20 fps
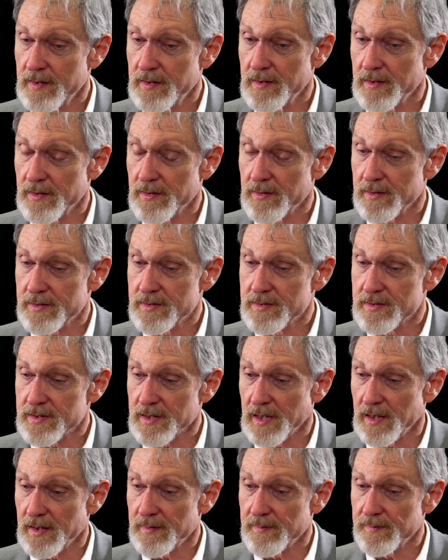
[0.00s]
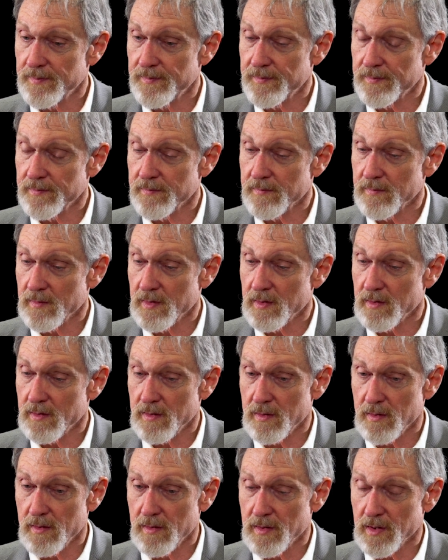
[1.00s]
know, it's
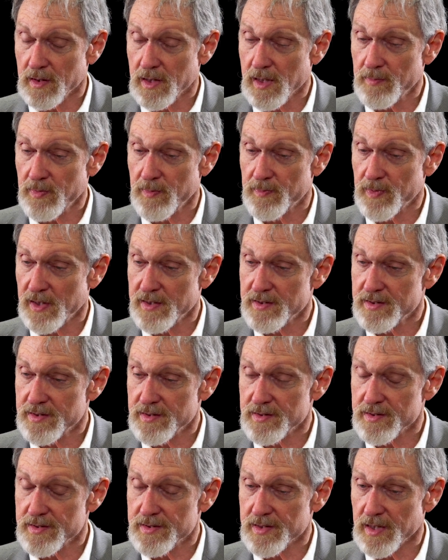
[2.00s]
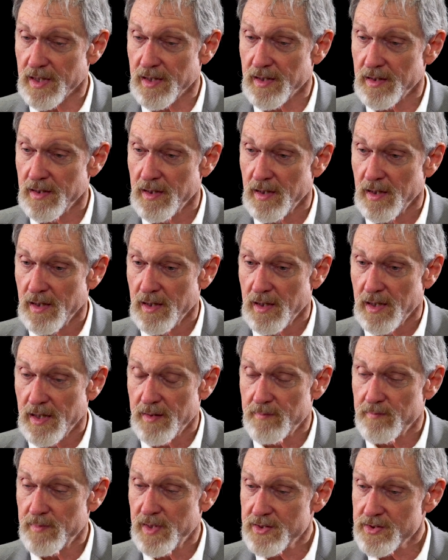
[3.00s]
there are a couple places.
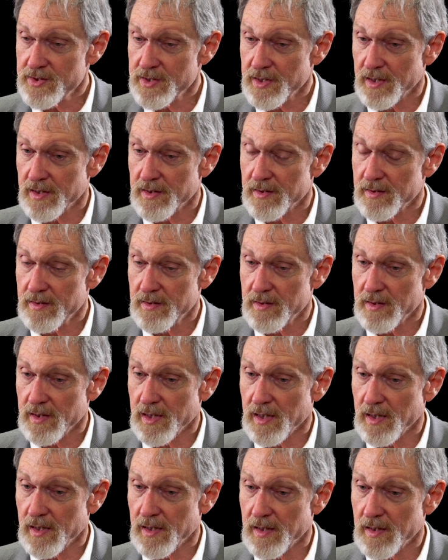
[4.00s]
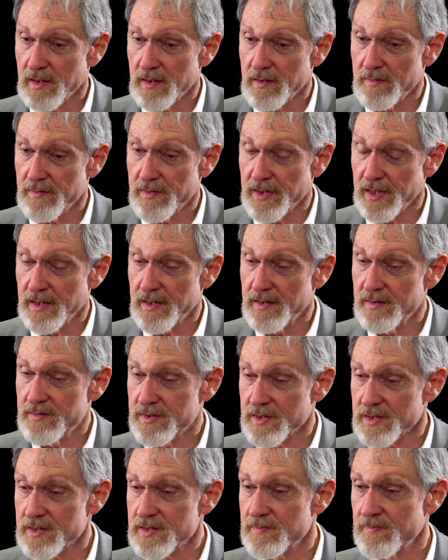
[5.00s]
In Michigan, they
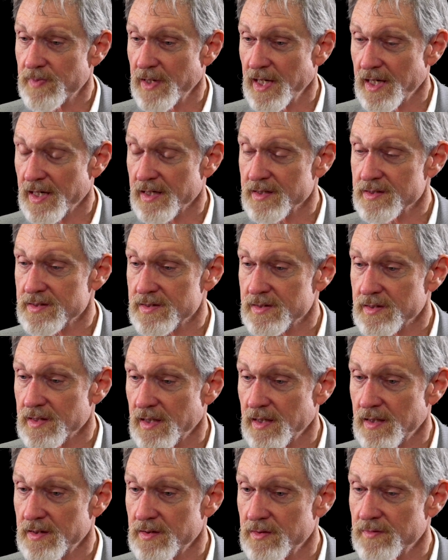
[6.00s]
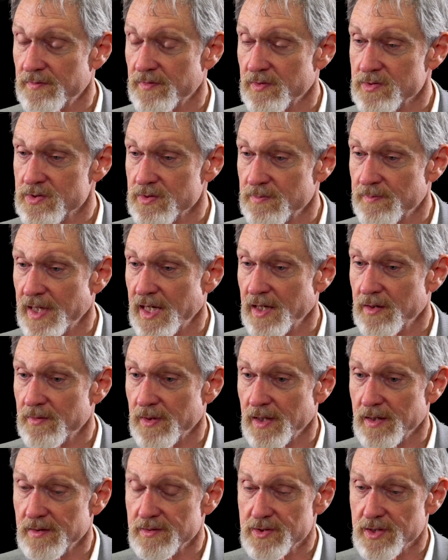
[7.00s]
just passed a universal
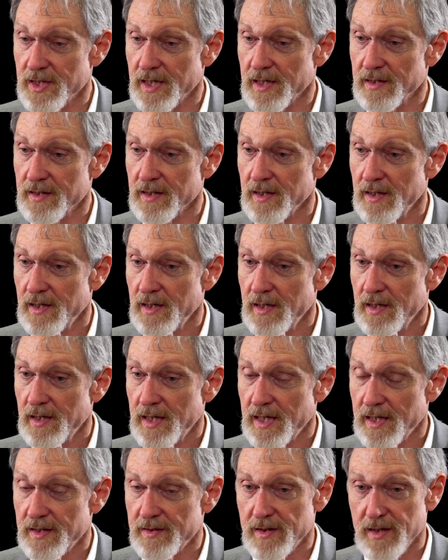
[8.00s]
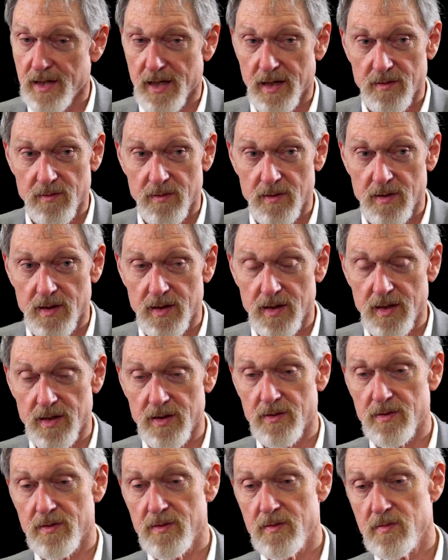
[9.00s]
background check, and they, you
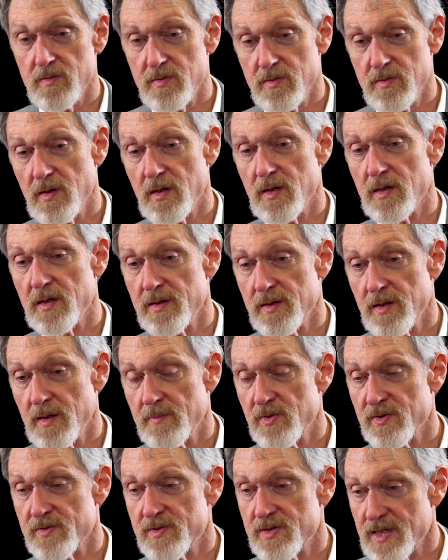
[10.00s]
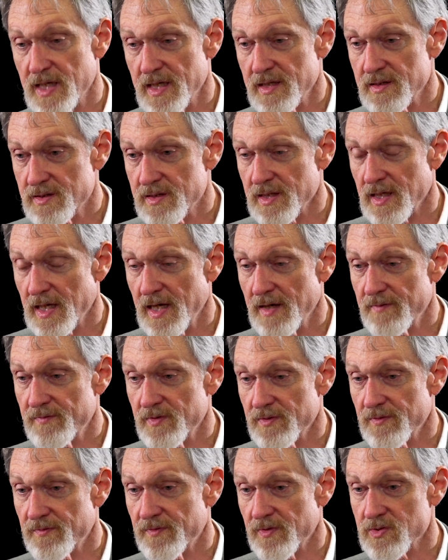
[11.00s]
know, a number of states that have
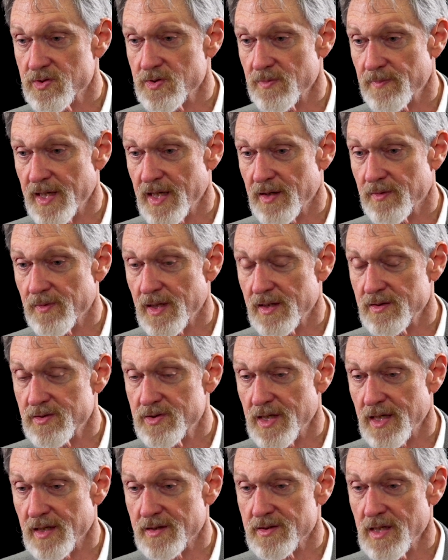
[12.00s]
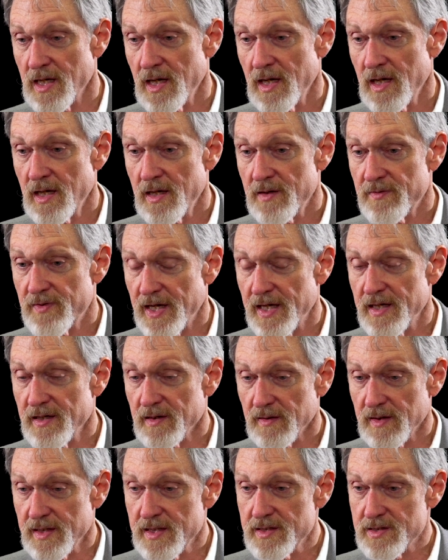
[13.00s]
universal background checks, they
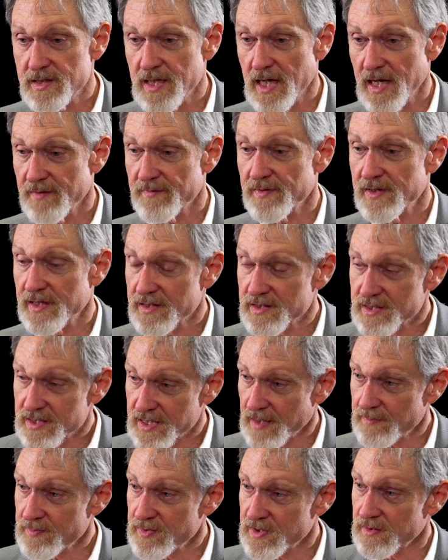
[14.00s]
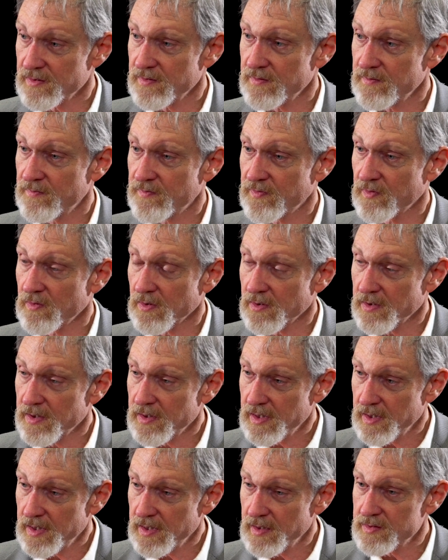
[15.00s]
at least have an exception for
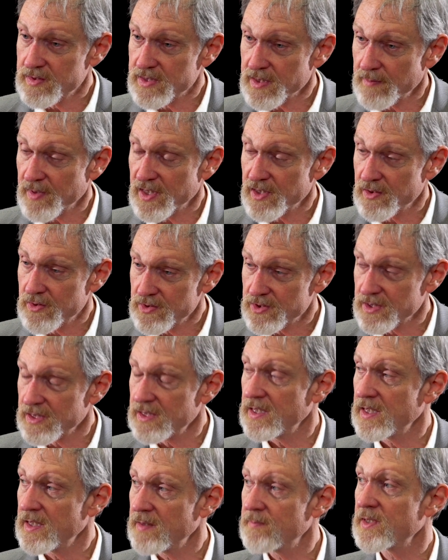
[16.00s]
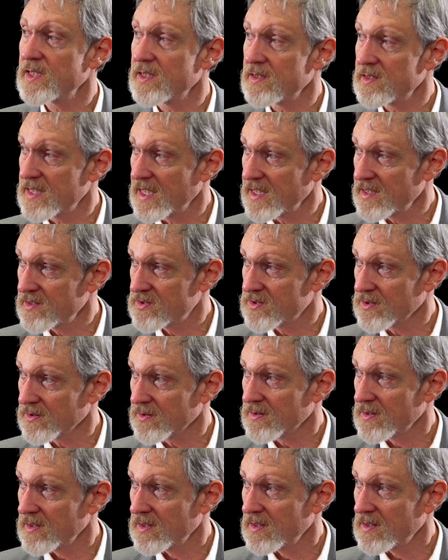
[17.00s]
somebody who's in imminent danger,
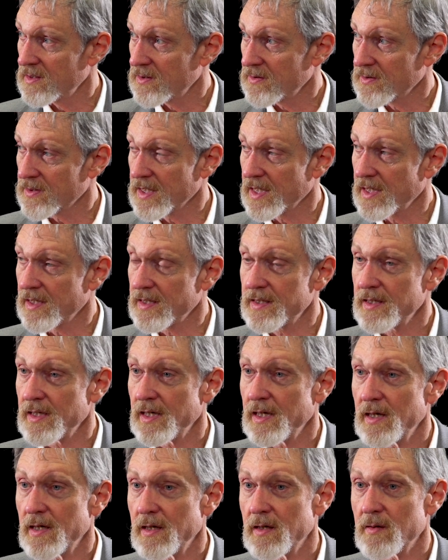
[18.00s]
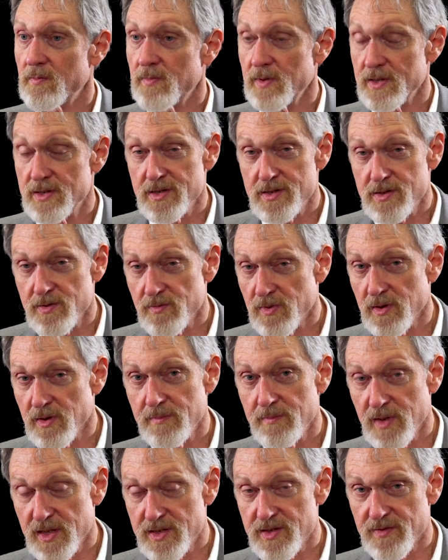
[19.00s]
okay? Which isn't
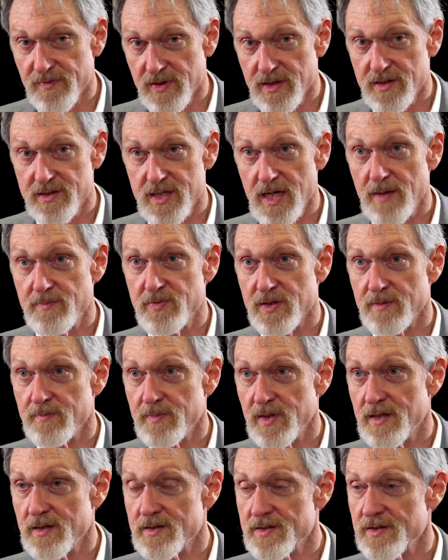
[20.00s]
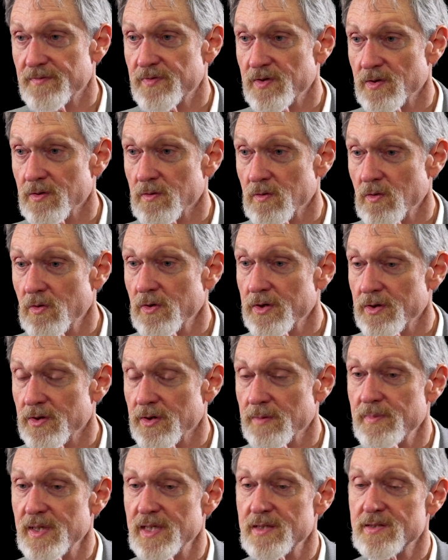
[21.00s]
much of an exception, because if you're a lawyer,
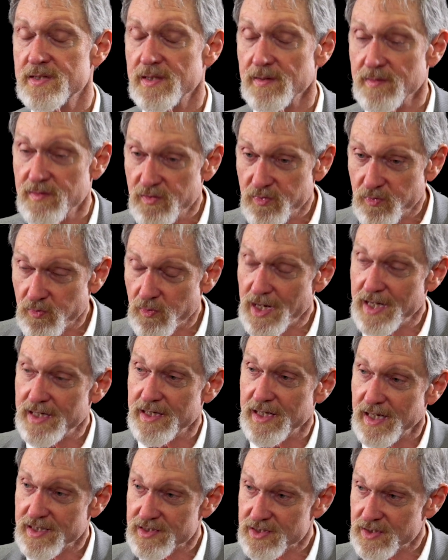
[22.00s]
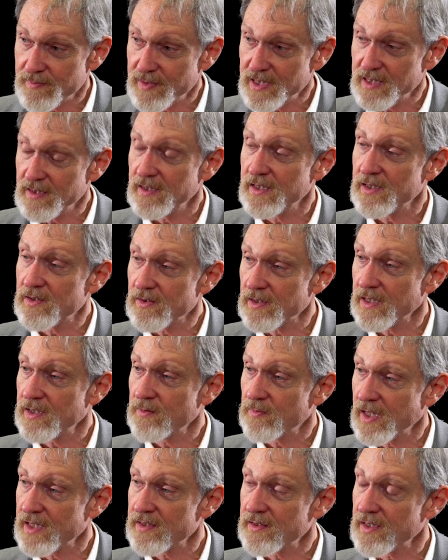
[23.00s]
it means the threat has to be literally
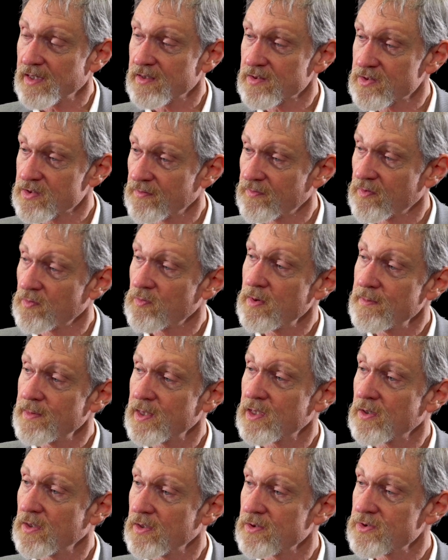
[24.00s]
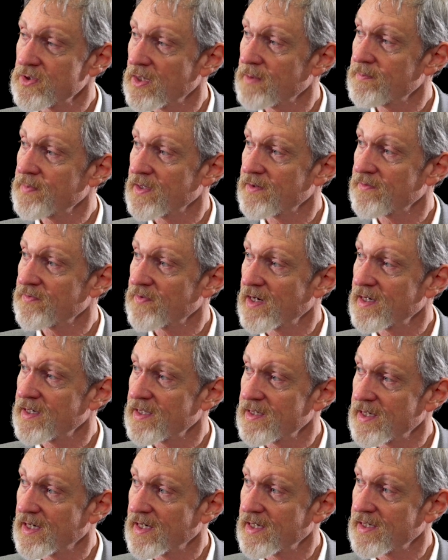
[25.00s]
right there. So if a woman calls you up on a
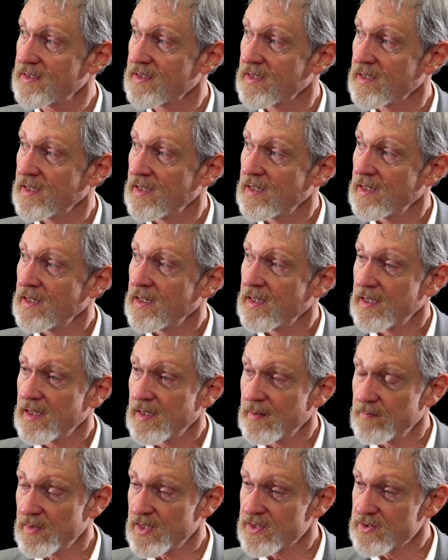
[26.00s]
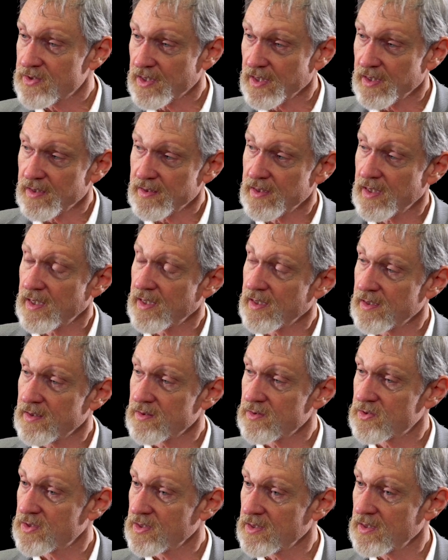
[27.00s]
Friday night in Michigan
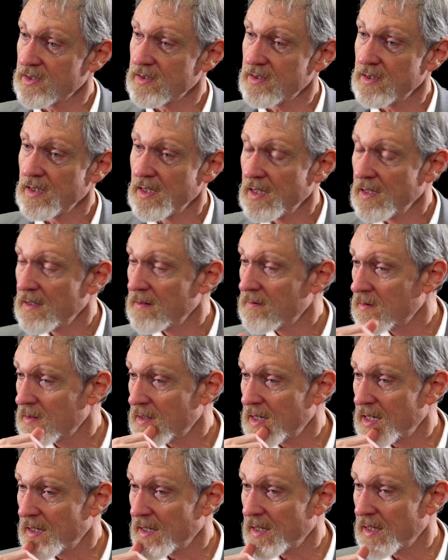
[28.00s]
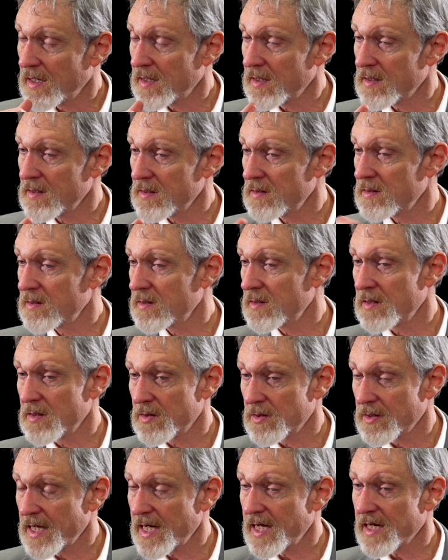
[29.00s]
and she,
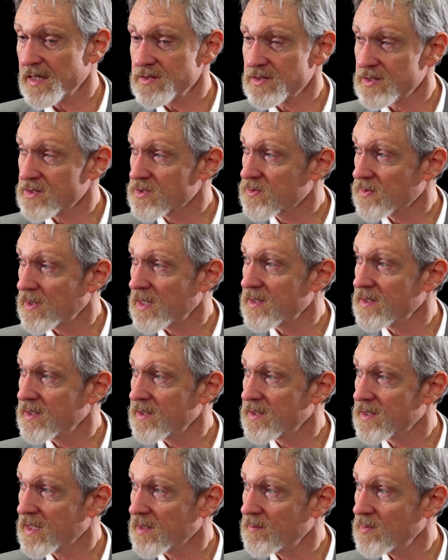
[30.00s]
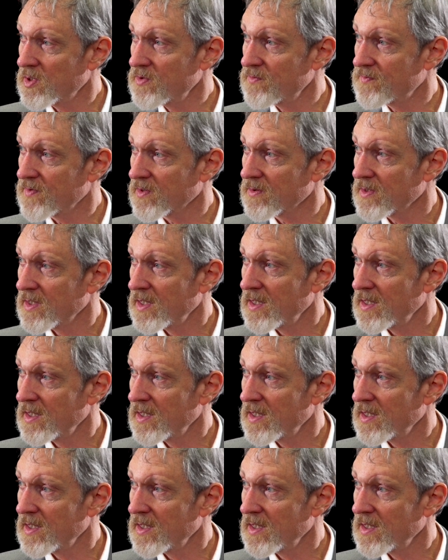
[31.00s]
her ex is threatening to come over,